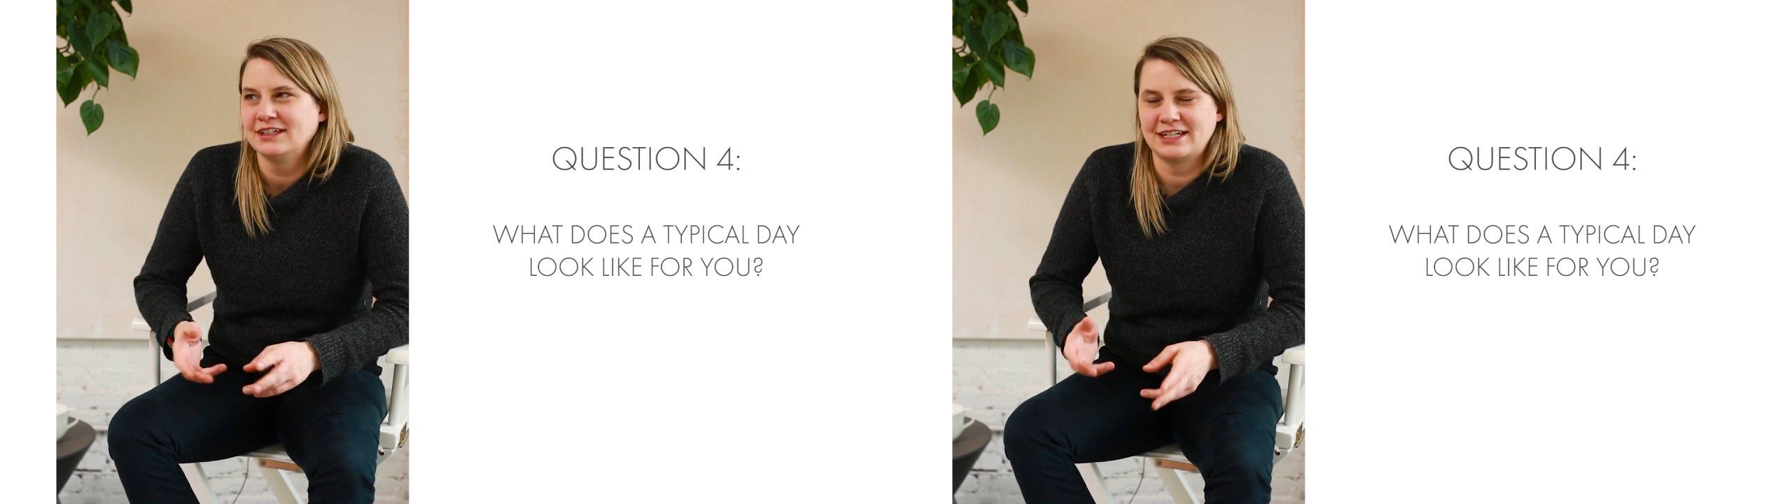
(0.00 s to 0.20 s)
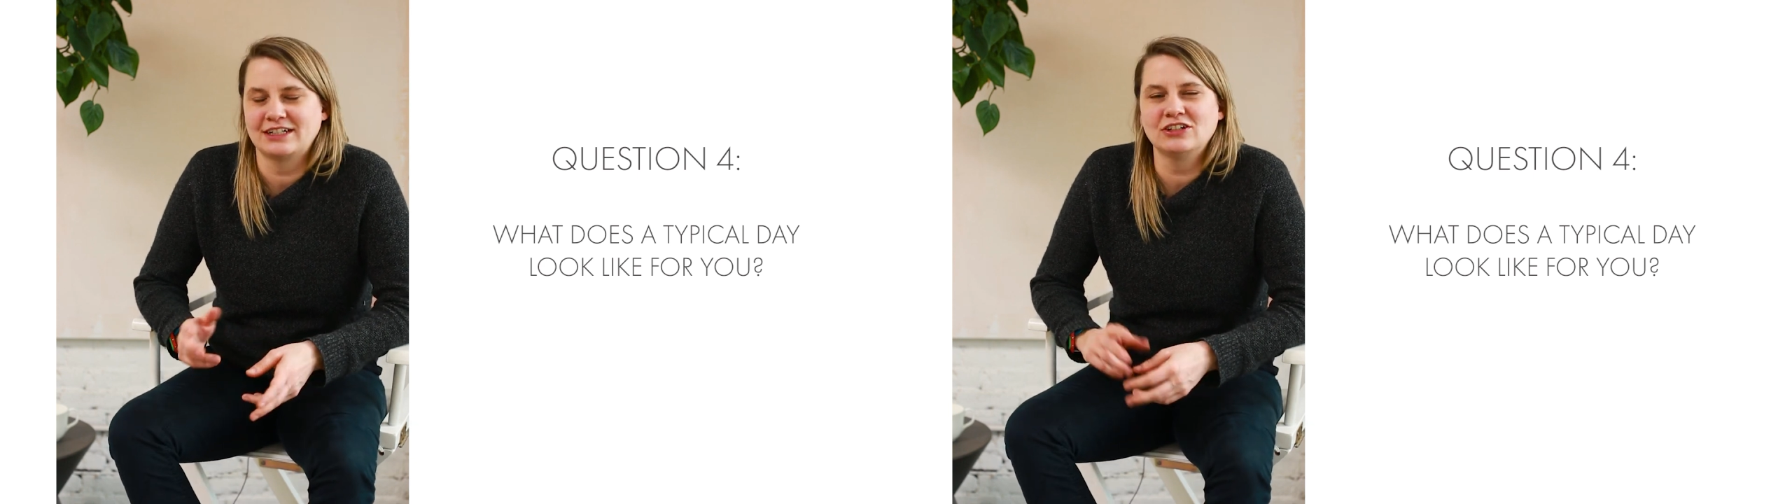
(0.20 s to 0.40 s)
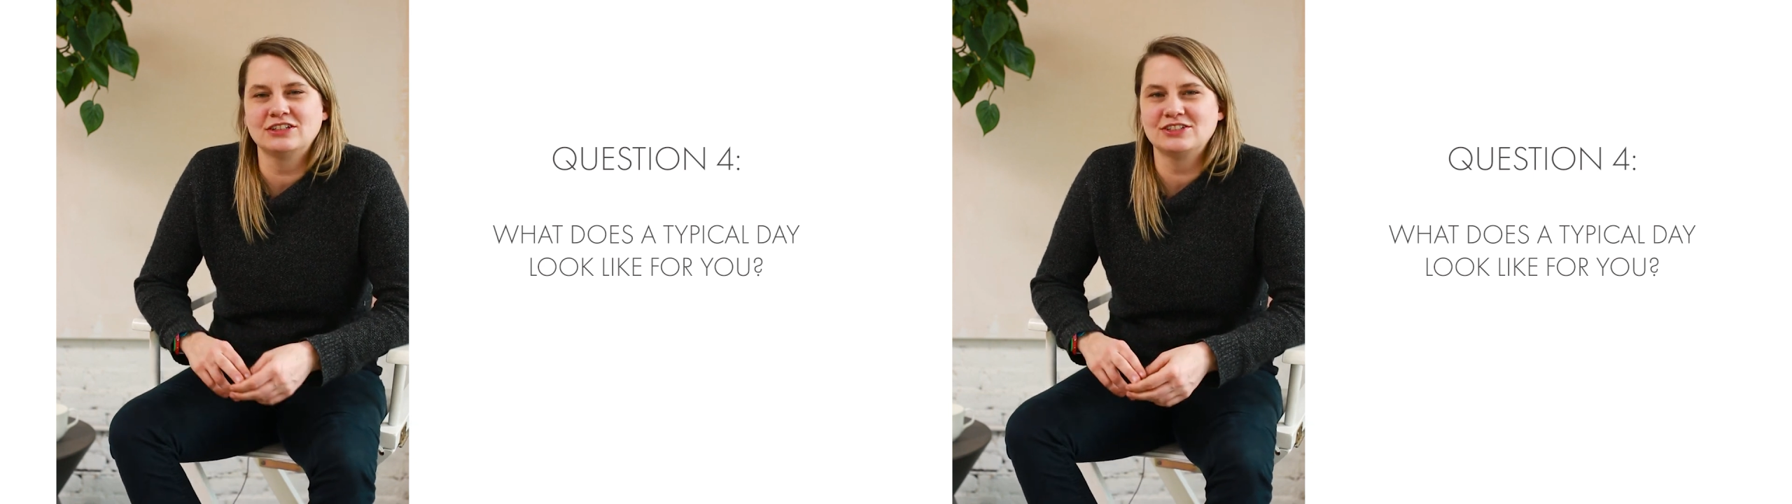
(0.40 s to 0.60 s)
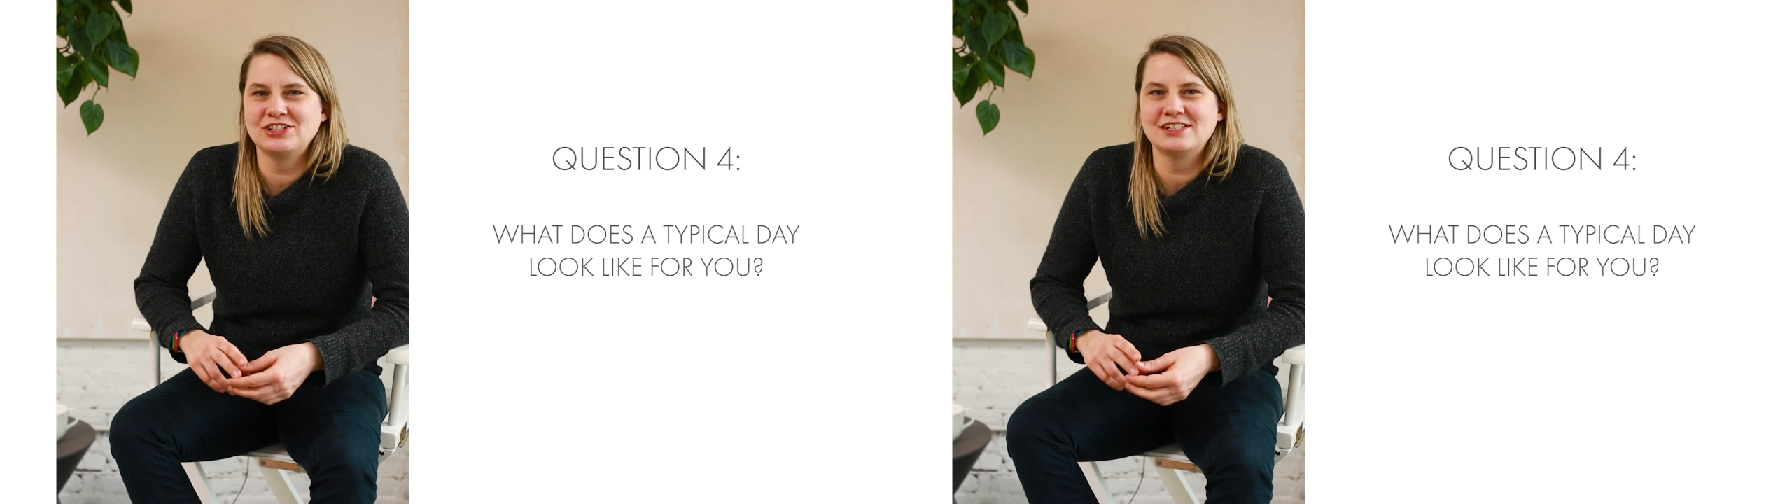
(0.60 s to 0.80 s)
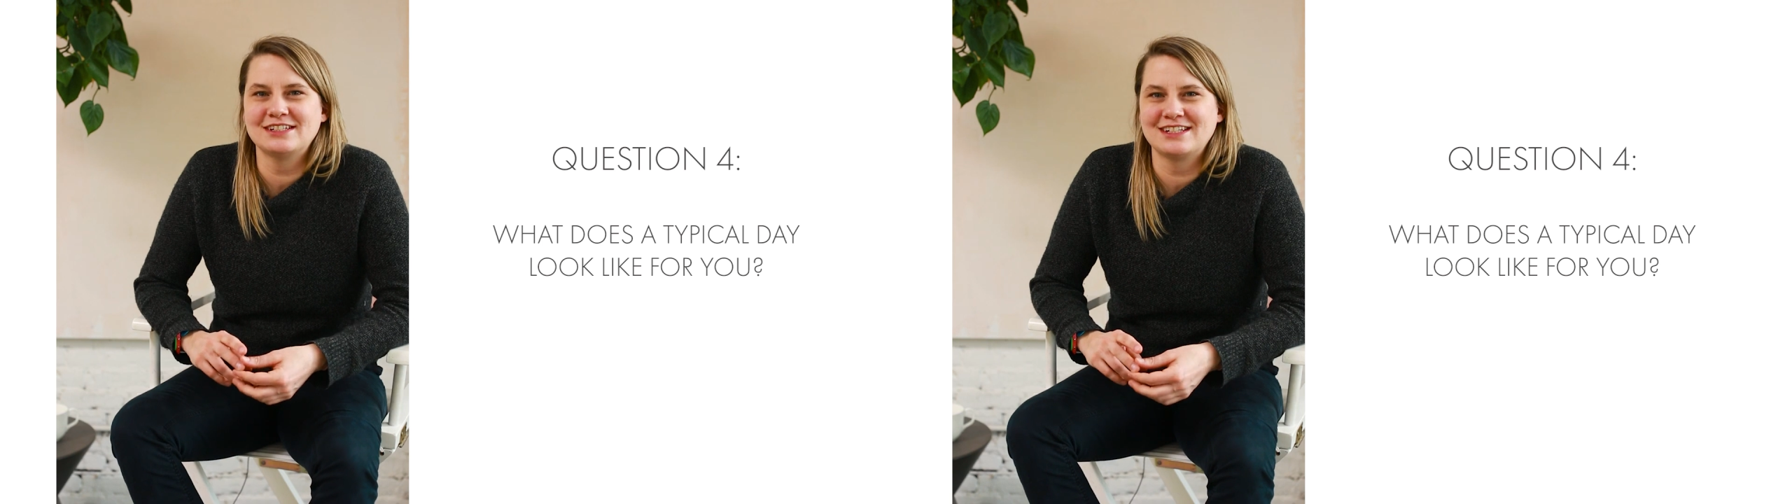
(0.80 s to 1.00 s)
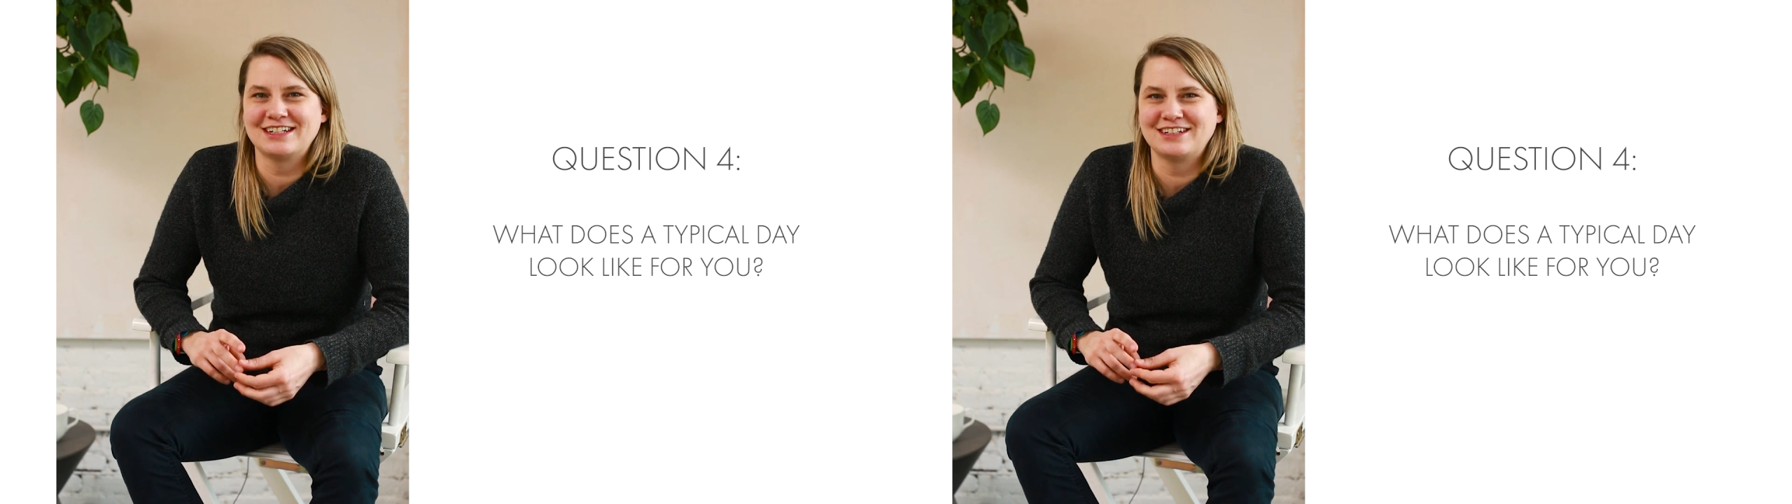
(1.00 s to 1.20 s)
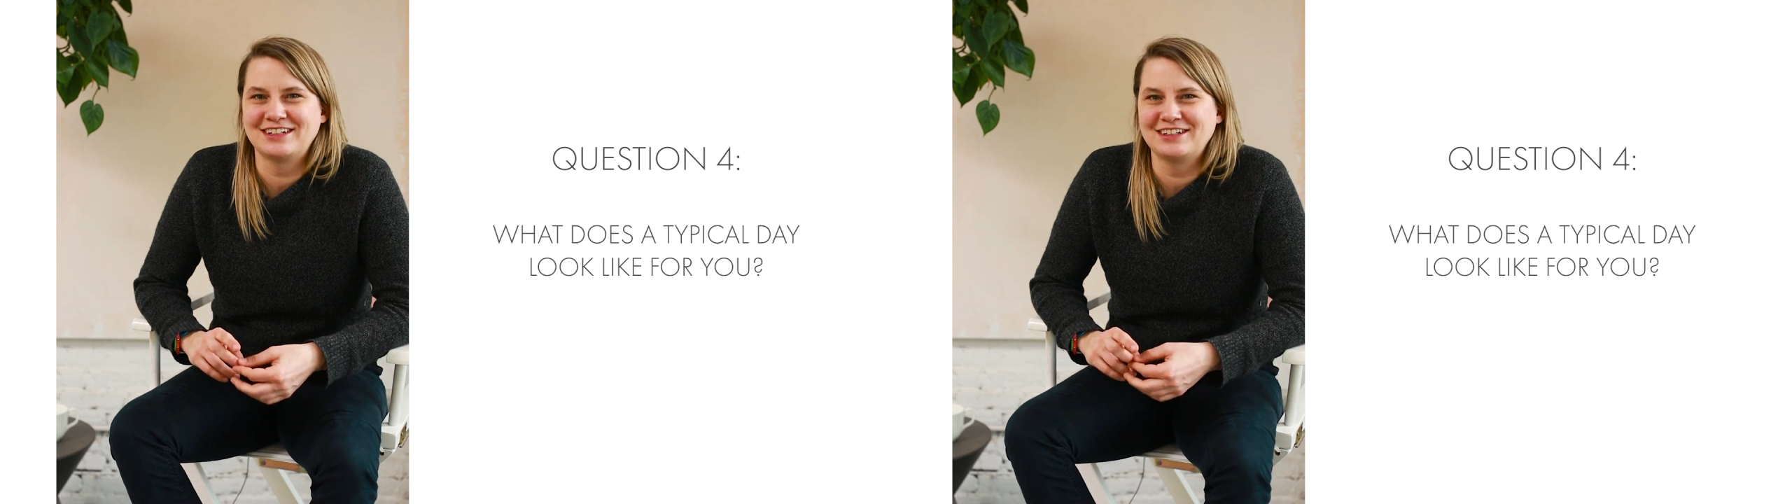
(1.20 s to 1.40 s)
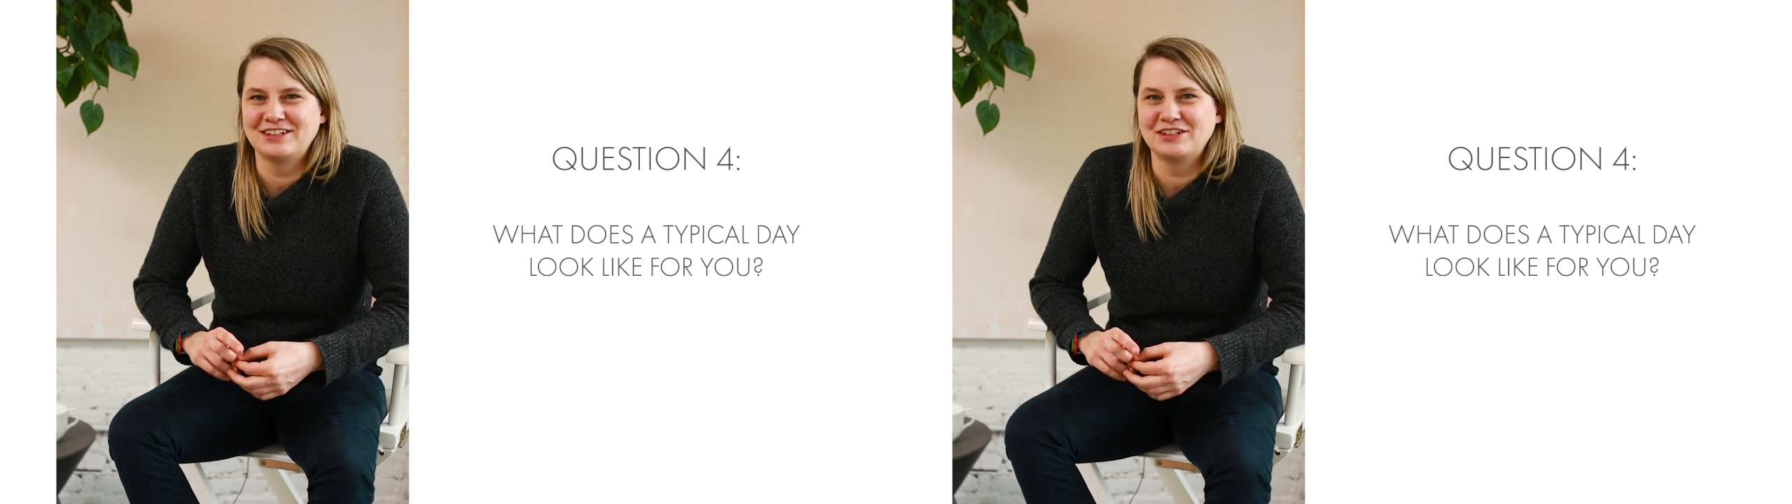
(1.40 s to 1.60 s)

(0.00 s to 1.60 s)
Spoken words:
technologies and